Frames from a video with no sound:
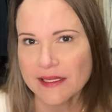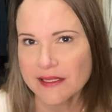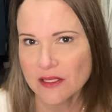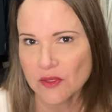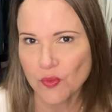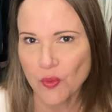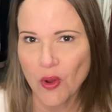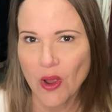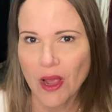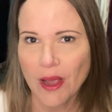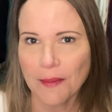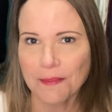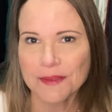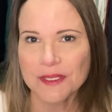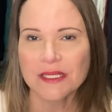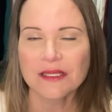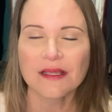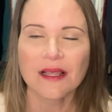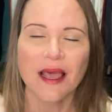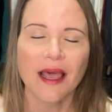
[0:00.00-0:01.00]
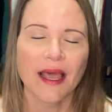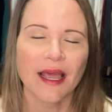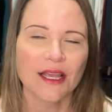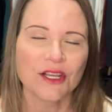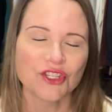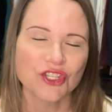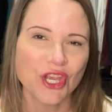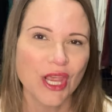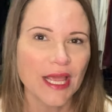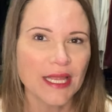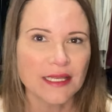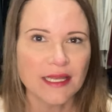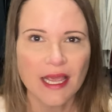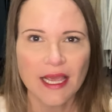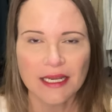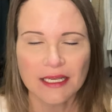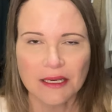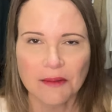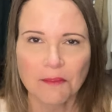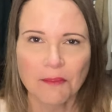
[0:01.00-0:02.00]
swap slash
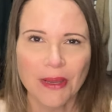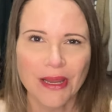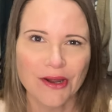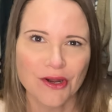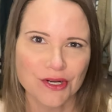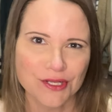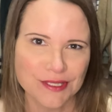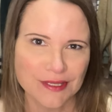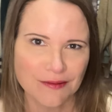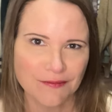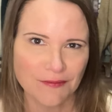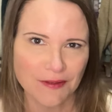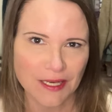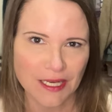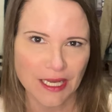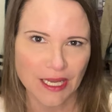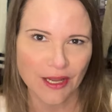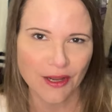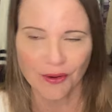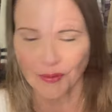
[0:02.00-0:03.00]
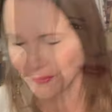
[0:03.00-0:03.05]
head-to-head comparison video.